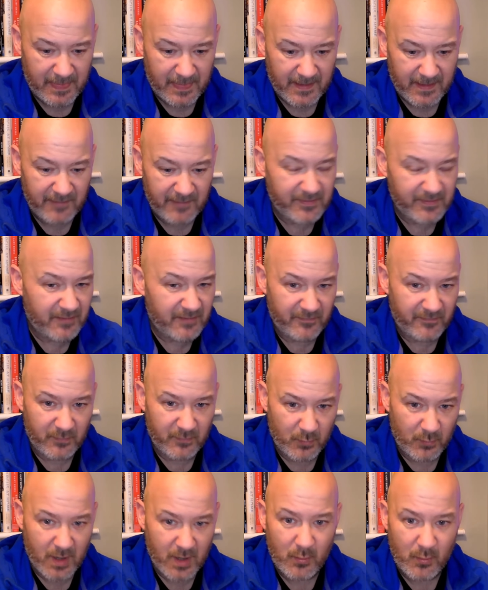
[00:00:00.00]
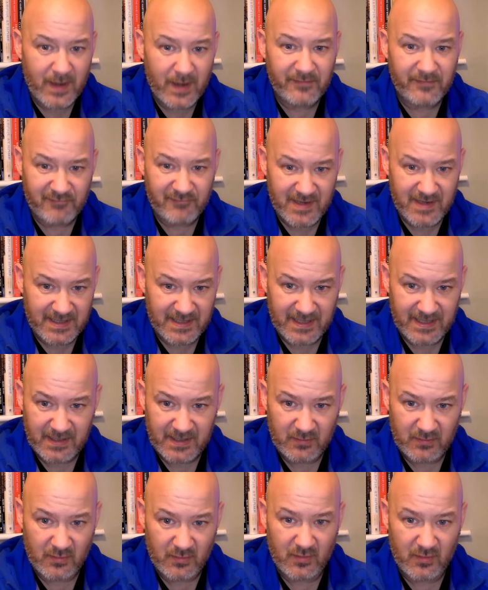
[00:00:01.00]
If you give away a free
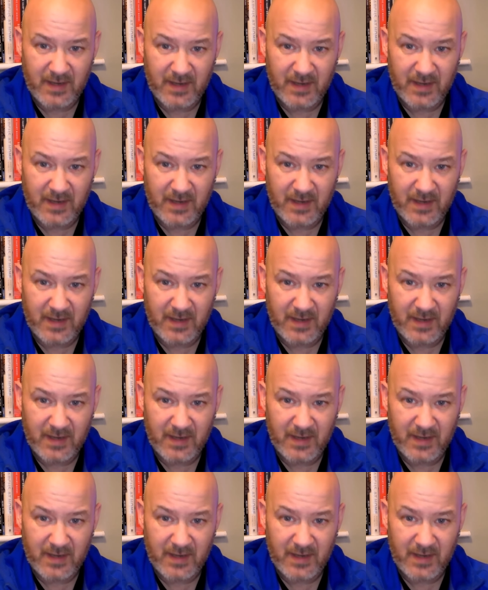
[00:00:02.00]
kick or